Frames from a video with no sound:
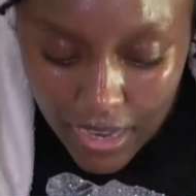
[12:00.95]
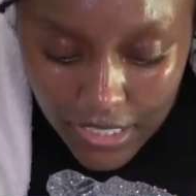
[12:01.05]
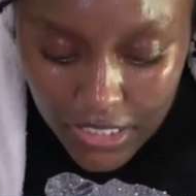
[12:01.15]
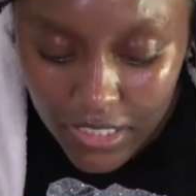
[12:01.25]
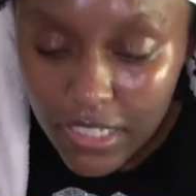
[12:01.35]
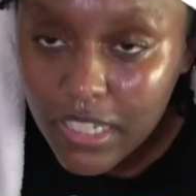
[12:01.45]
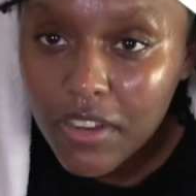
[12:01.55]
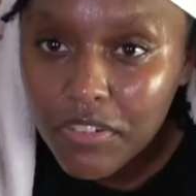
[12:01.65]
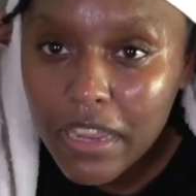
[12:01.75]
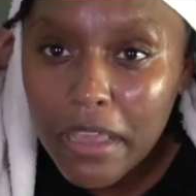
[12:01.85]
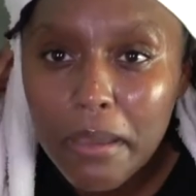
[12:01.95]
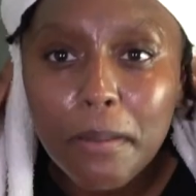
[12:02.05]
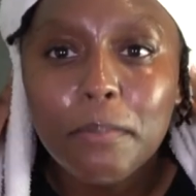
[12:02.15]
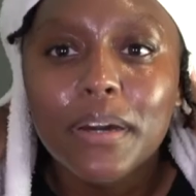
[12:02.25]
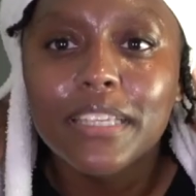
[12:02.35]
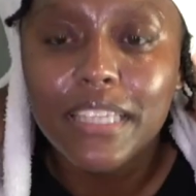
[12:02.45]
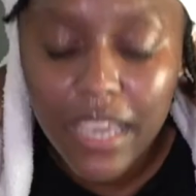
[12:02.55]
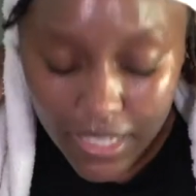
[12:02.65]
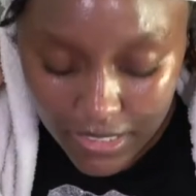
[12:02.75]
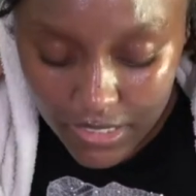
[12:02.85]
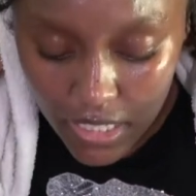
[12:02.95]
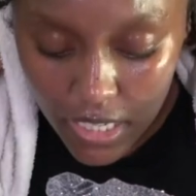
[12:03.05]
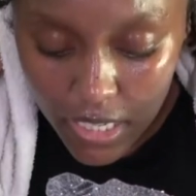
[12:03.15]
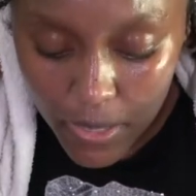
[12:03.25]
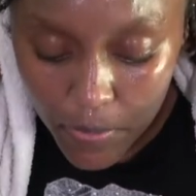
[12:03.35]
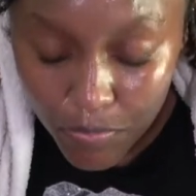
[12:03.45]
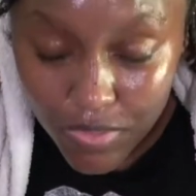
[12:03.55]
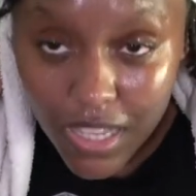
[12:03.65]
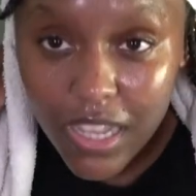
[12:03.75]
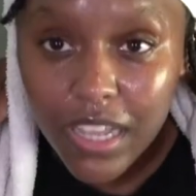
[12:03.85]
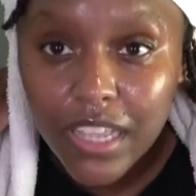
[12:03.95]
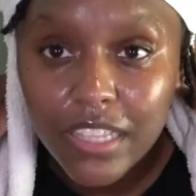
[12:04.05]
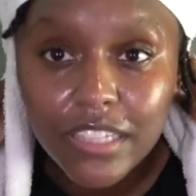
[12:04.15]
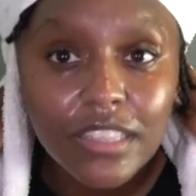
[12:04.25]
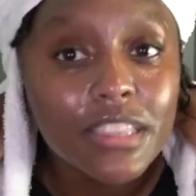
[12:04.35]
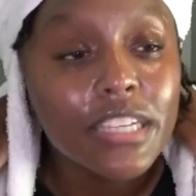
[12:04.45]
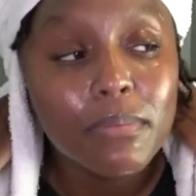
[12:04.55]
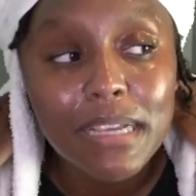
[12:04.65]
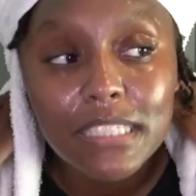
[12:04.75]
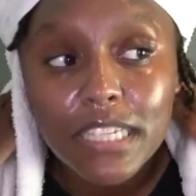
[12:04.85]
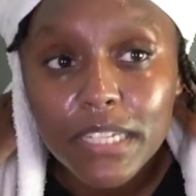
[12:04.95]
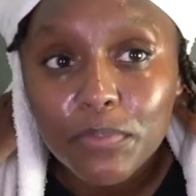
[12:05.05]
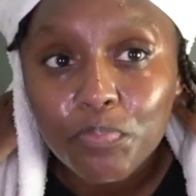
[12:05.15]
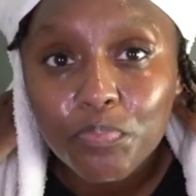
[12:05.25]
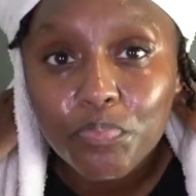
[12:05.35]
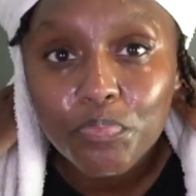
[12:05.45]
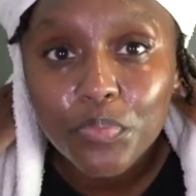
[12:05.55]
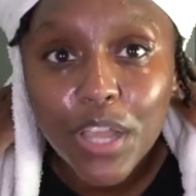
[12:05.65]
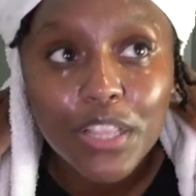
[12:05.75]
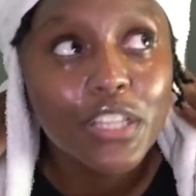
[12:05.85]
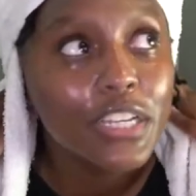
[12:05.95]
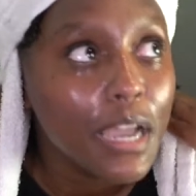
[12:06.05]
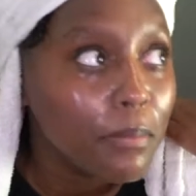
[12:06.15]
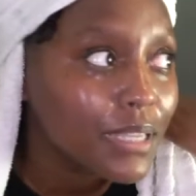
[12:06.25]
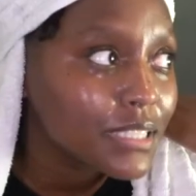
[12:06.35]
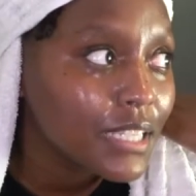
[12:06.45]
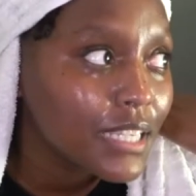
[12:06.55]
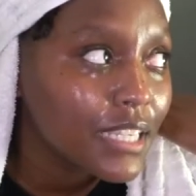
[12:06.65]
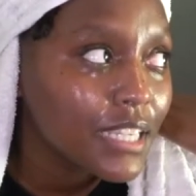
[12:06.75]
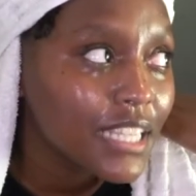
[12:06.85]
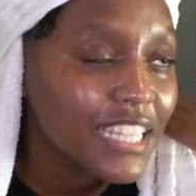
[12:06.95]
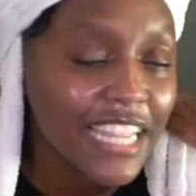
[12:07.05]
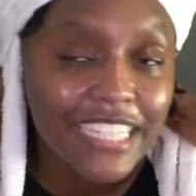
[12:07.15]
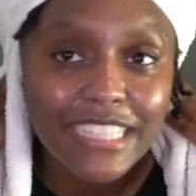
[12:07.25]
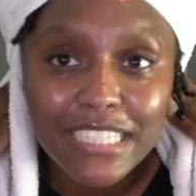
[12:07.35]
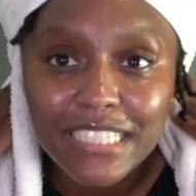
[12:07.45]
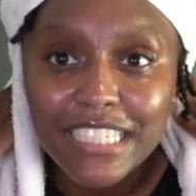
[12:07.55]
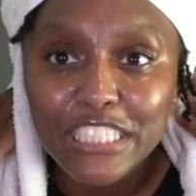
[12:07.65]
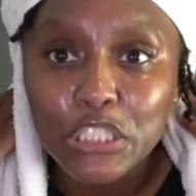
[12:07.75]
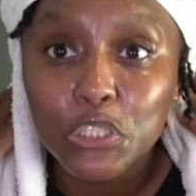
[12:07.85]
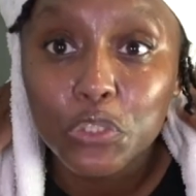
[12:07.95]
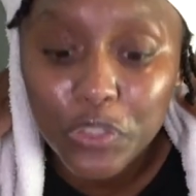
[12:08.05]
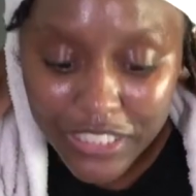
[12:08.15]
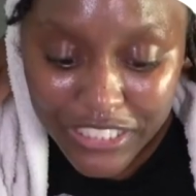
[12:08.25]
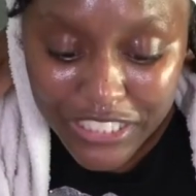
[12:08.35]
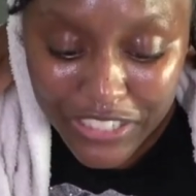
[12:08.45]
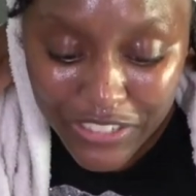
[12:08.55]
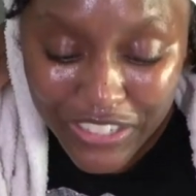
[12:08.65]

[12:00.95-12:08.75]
I should have covered that up. But, yes. Um, look at my skin. Look at my skin like this is drenched.